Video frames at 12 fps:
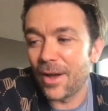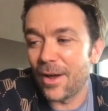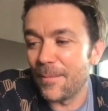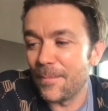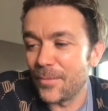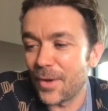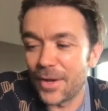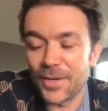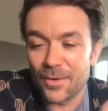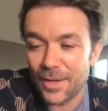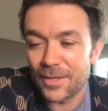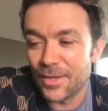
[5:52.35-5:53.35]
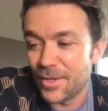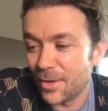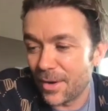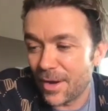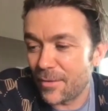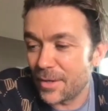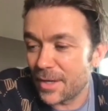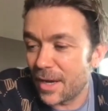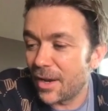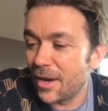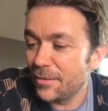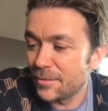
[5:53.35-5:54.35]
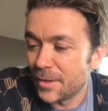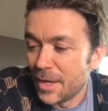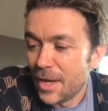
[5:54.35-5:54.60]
that I don't get to do in everyday life.